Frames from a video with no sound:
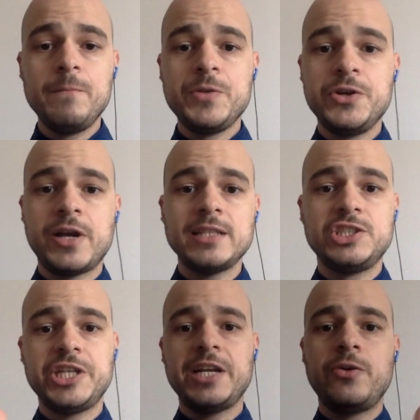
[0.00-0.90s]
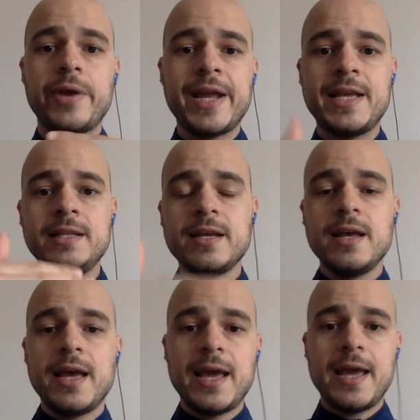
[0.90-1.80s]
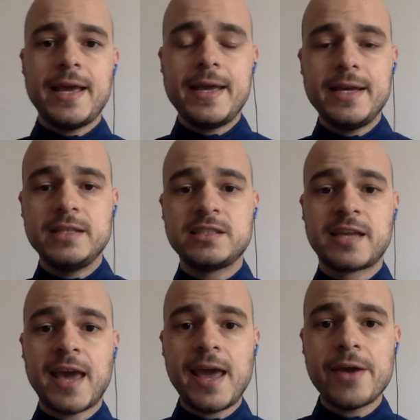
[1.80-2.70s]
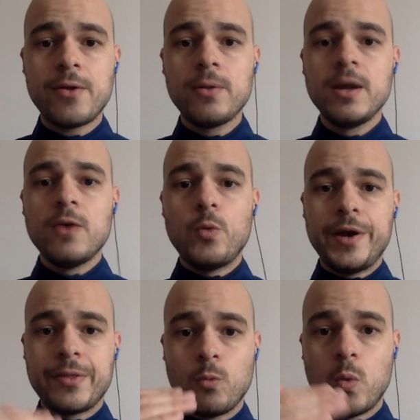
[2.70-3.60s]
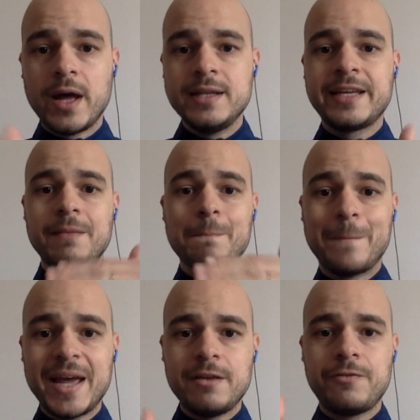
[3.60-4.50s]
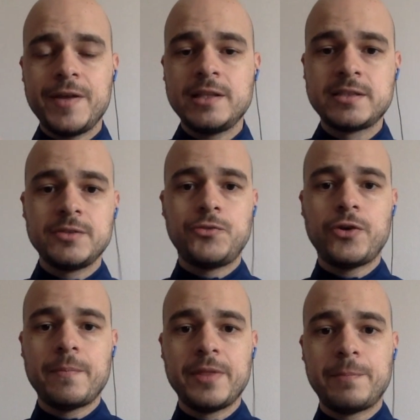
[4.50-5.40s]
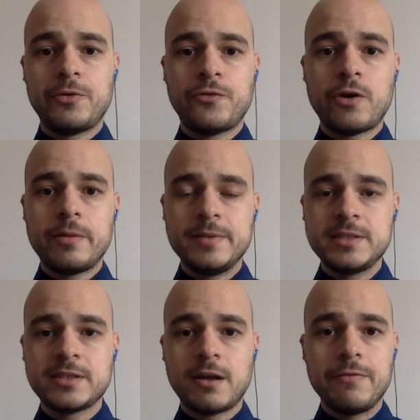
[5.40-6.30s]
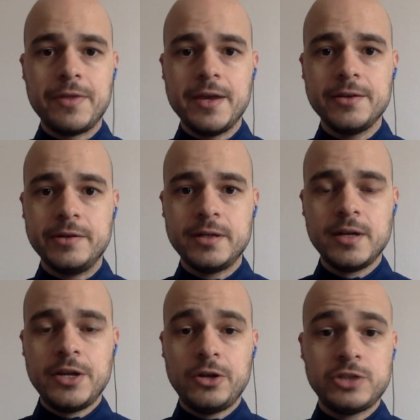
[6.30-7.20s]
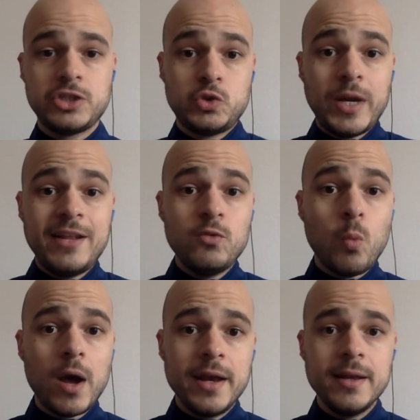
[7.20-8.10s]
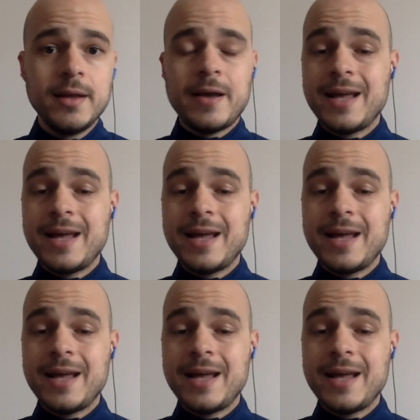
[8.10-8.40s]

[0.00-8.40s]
You're not generating a scale where one can benefit from the performance of the other. You're just training one.